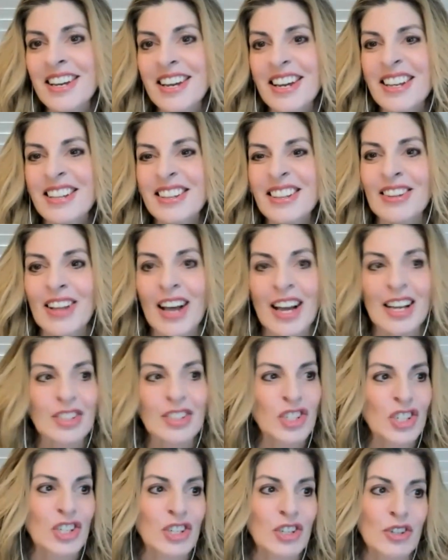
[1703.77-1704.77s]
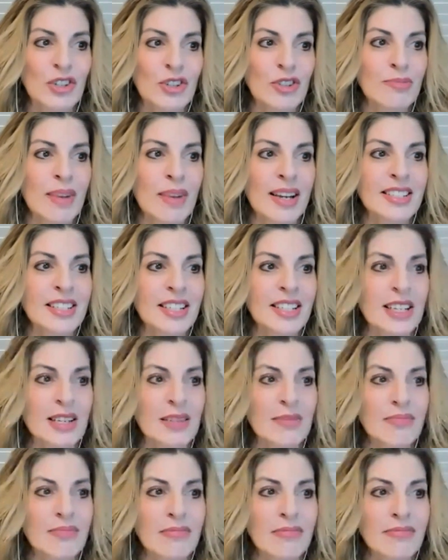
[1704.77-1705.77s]
in the last year, my
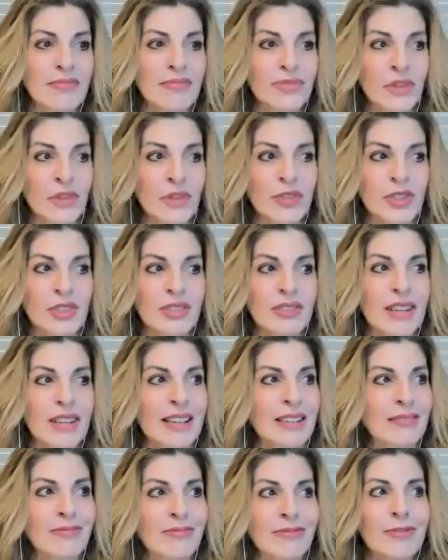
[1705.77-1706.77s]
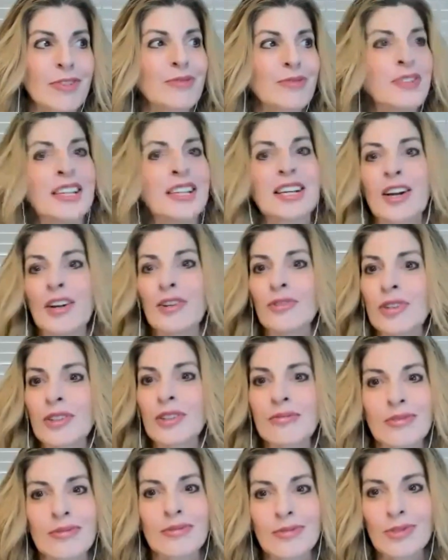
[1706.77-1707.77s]
team serviced like
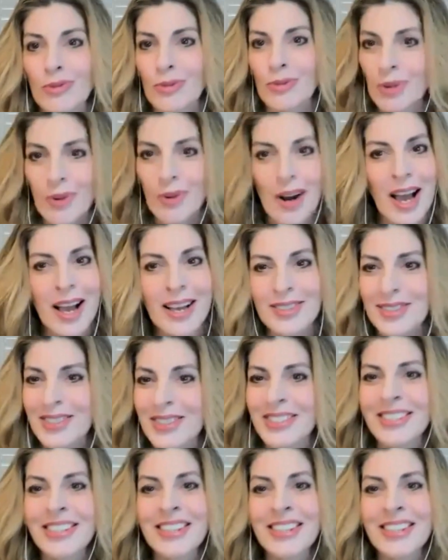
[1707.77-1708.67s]
1,500 requests,